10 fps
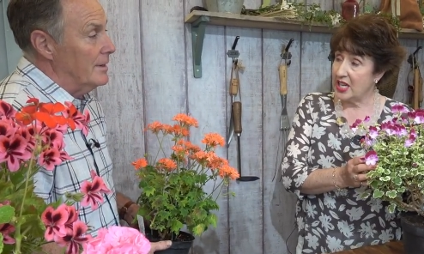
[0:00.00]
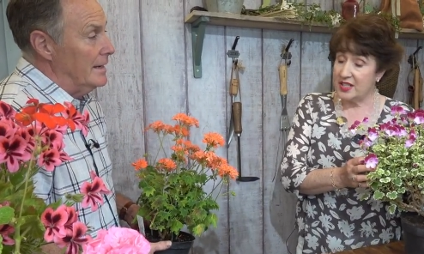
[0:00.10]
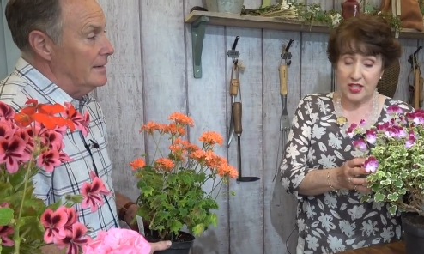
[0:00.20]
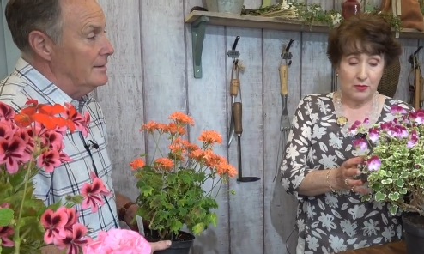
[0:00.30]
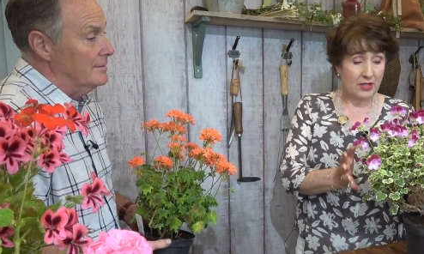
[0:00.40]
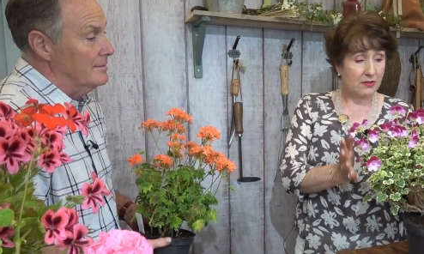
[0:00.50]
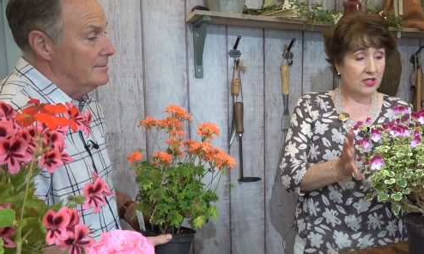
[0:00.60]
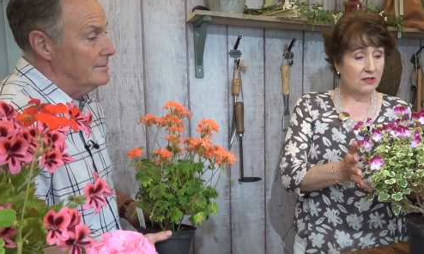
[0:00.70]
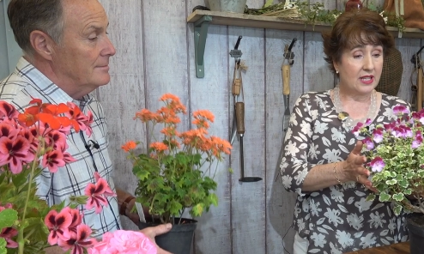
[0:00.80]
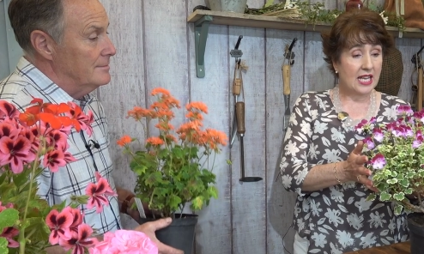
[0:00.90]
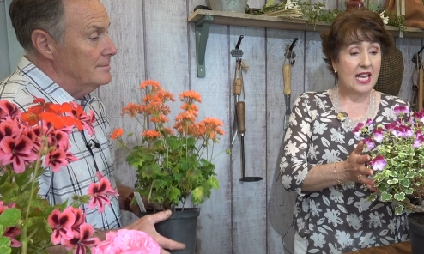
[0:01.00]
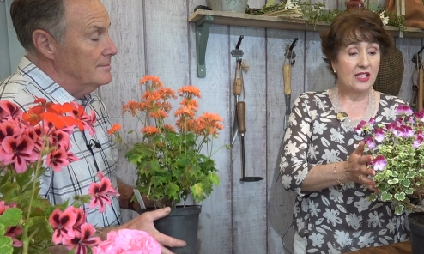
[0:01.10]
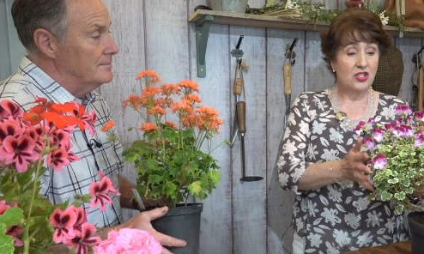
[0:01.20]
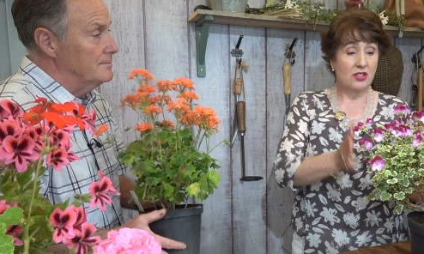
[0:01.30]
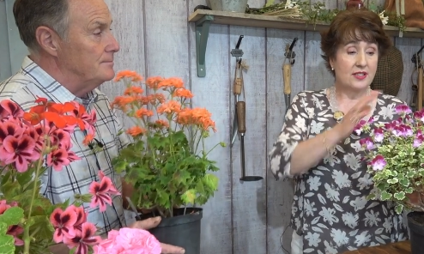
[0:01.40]
Speaker 1: Okay. So what I would do with the
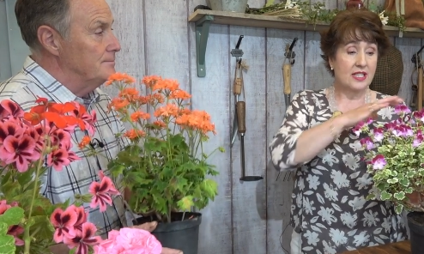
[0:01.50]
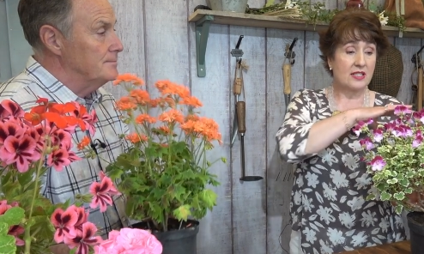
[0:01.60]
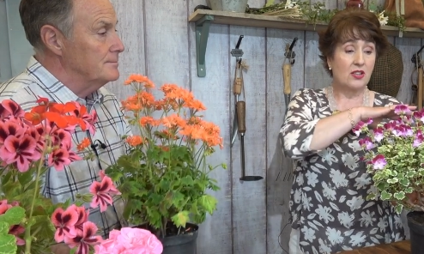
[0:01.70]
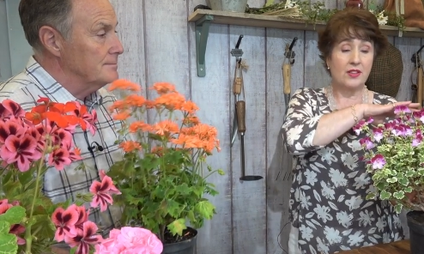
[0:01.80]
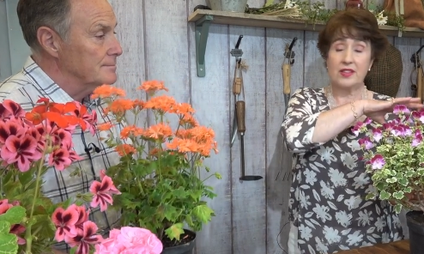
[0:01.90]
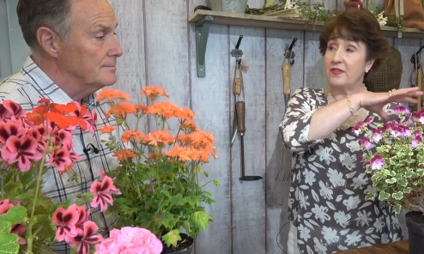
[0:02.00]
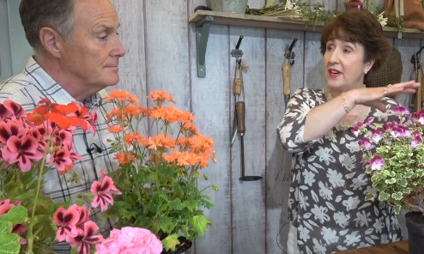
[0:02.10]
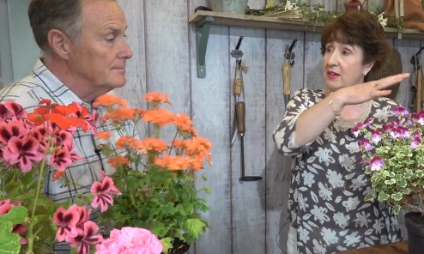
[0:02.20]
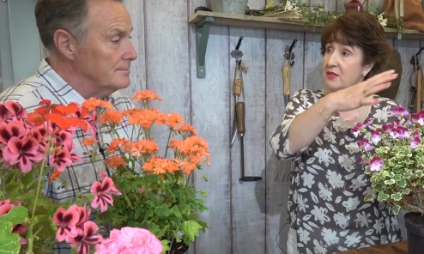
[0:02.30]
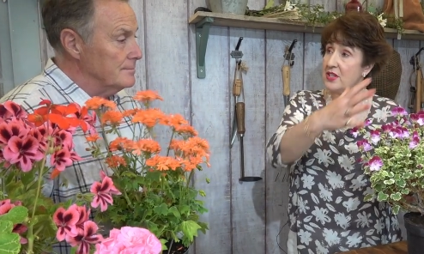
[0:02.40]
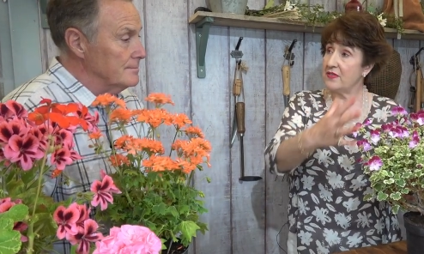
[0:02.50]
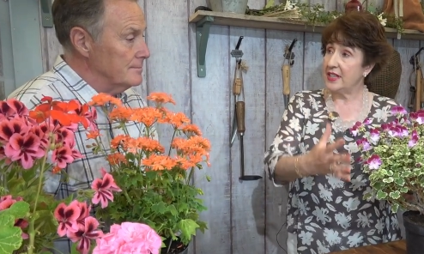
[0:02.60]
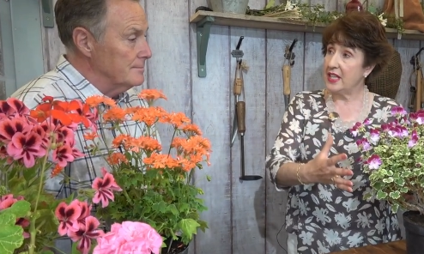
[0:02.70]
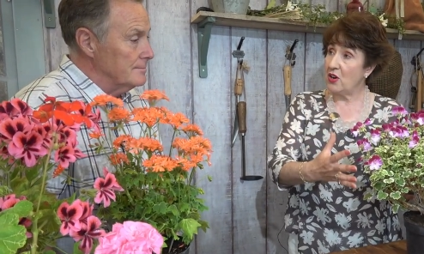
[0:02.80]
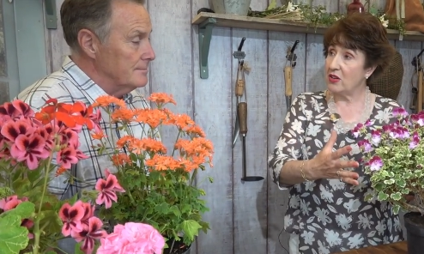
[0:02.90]
angels is cut the flowers
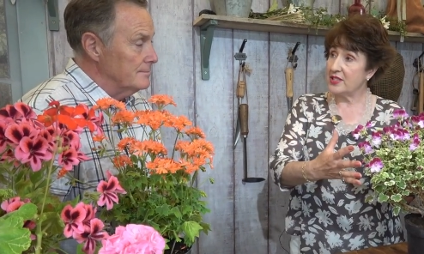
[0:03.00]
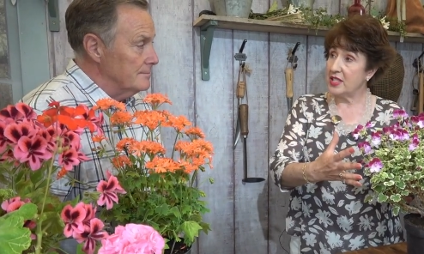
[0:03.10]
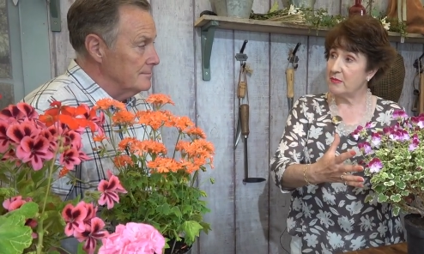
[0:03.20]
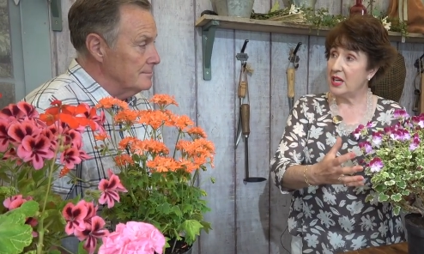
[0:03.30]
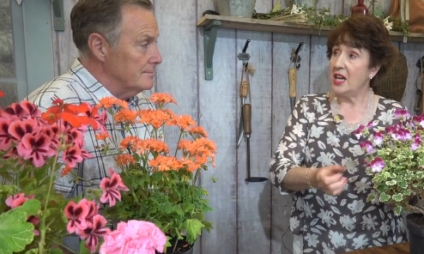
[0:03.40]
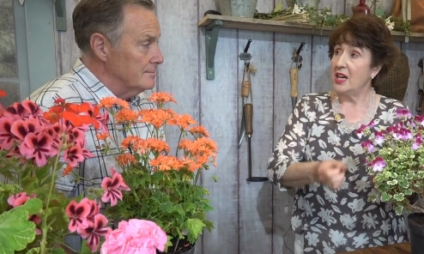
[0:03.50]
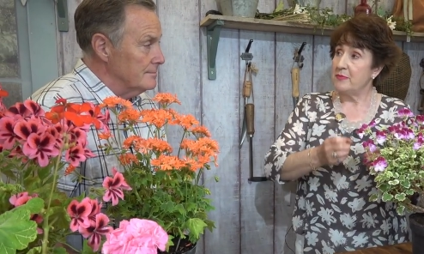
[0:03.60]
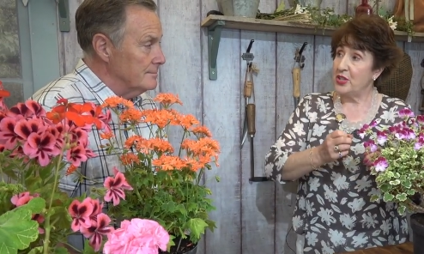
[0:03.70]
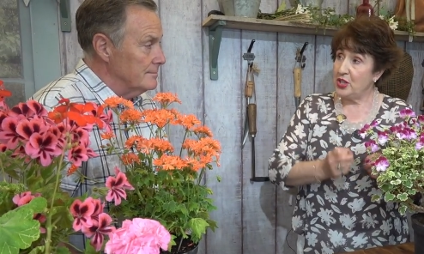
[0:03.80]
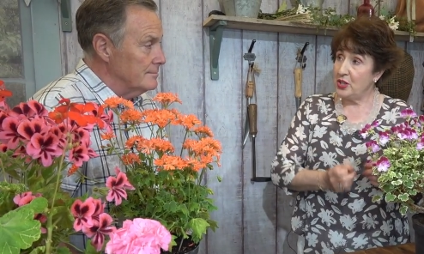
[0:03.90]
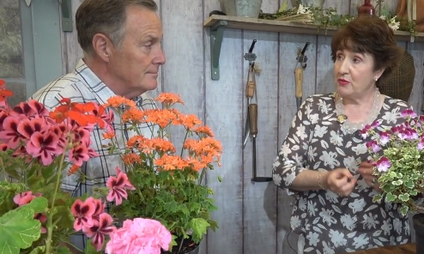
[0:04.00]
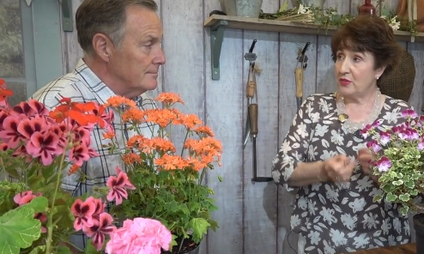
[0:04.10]
off in the autumn. The new